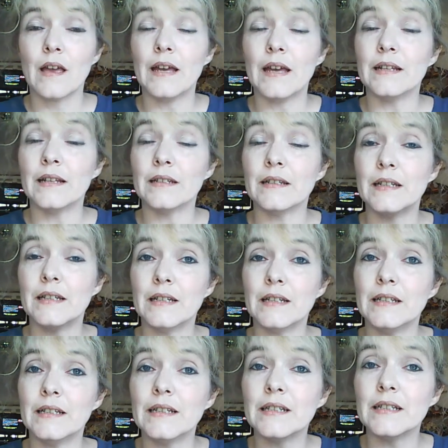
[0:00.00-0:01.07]
And,
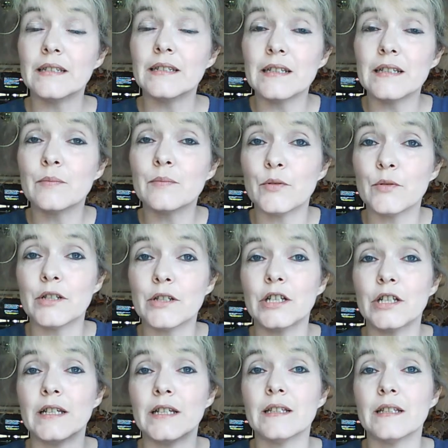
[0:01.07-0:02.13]
and it is this
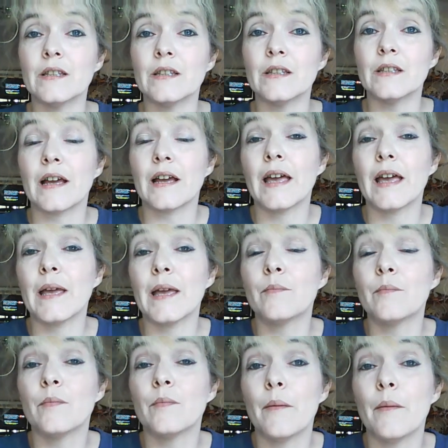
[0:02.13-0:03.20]
bridging it, that
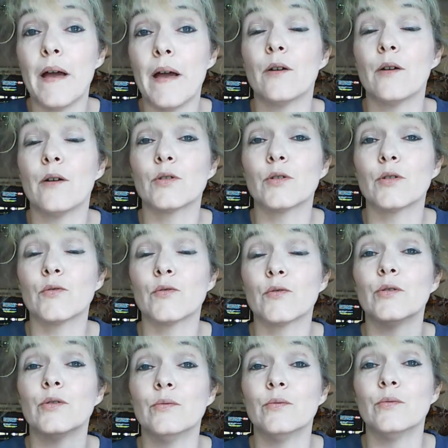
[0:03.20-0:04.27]
came about
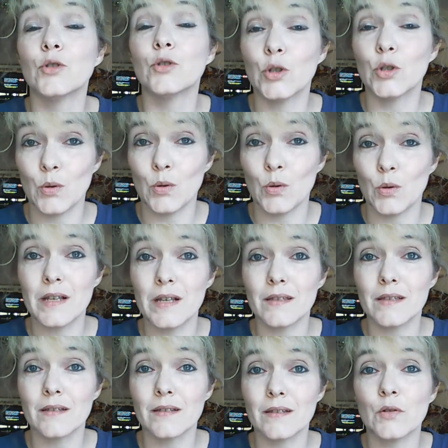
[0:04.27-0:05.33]
through
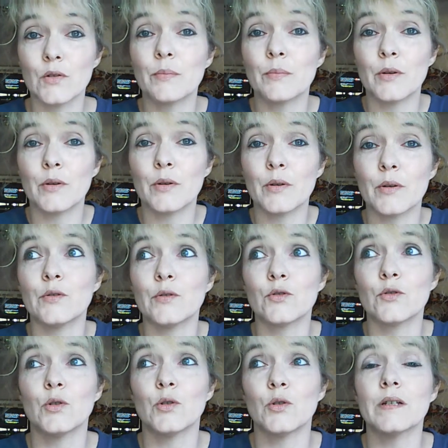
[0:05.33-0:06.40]
choice, through a personal
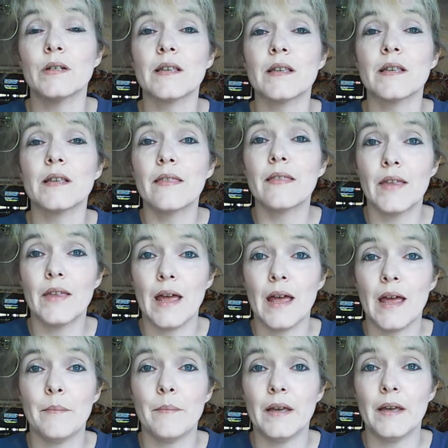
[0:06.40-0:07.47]
choice that
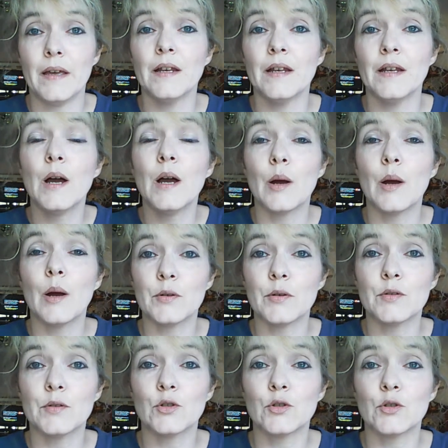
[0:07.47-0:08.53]
I made, a
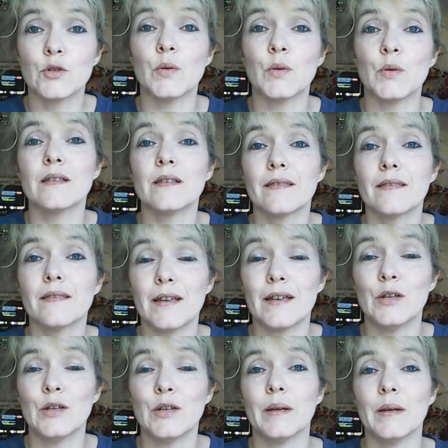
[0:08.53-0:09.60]
personal choice
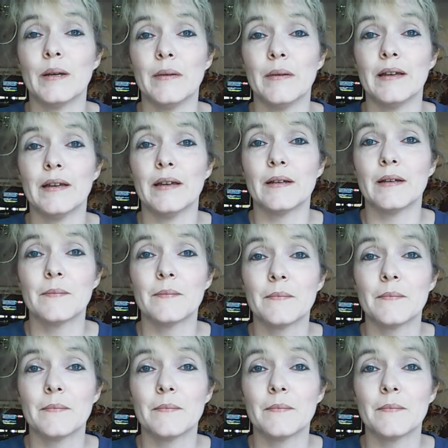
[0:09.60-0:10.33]
that you can make.